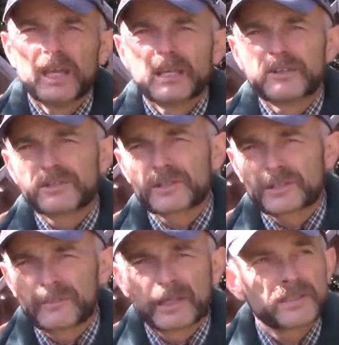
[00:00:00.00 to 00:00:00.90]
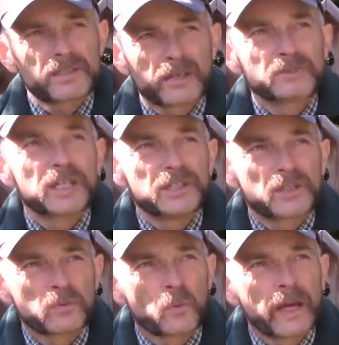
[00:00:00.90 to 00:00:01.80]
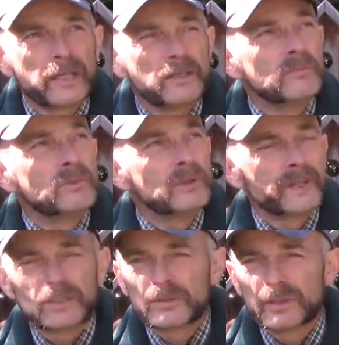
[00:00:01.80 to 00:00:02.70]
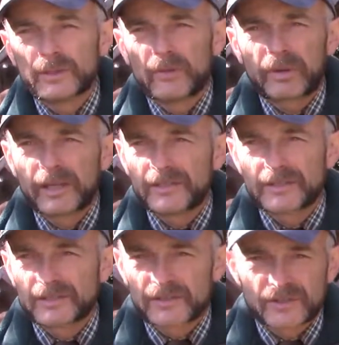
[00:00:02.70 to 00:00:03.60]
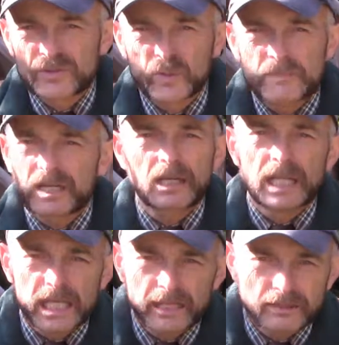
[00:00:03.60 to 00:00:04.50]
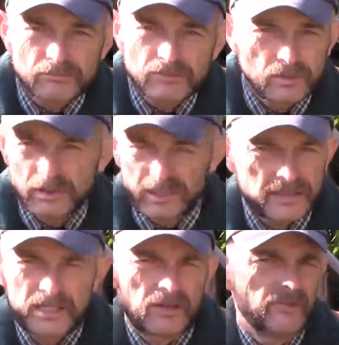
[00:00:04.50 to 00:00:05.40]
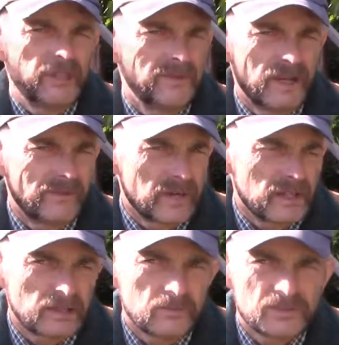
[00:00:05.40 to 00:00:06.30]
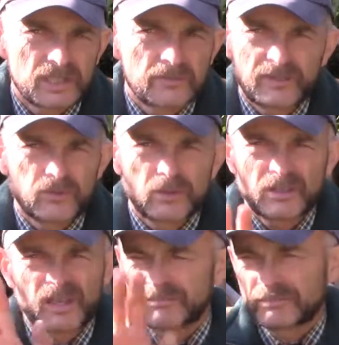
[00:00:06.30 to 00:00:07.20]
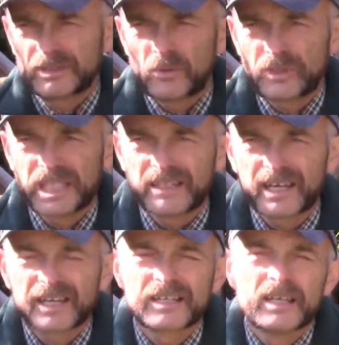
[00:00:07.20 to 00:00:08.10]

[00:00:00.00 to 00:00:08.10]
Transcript: And there's a tremendous temptation when you move into a new place is to sweep clean. You know, let's get rid of everything that was there before. Uh, we don't need that.